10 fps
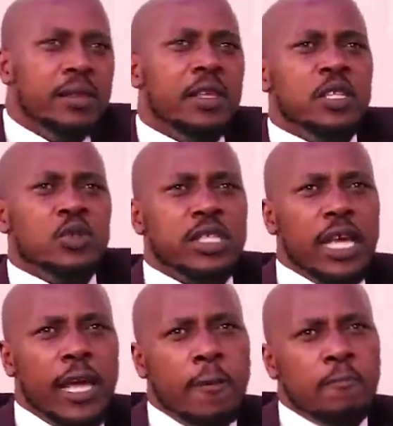This to
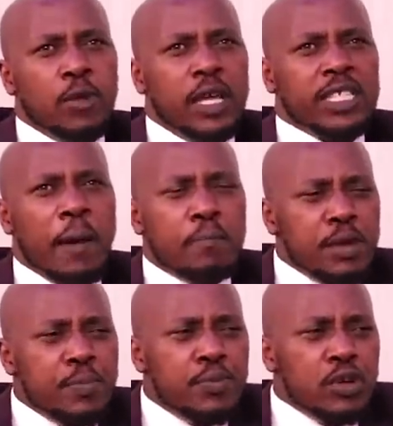say, some
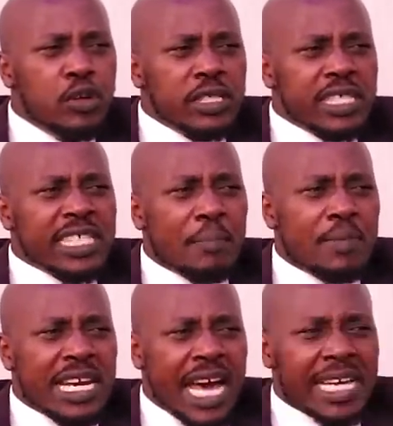people don't
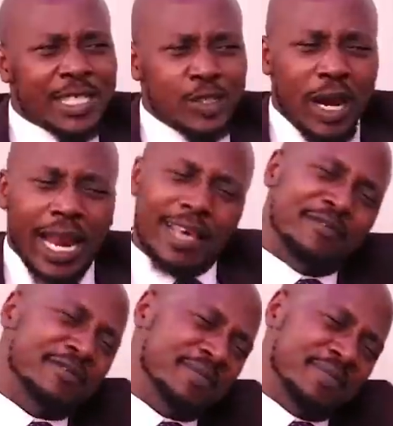stabilize your
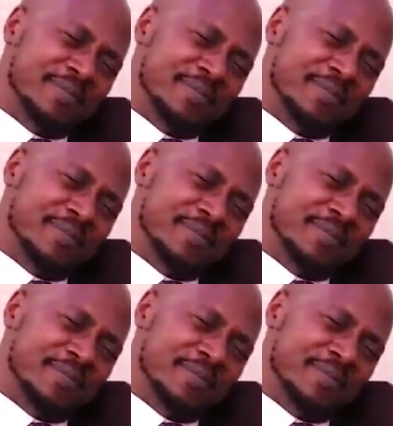life.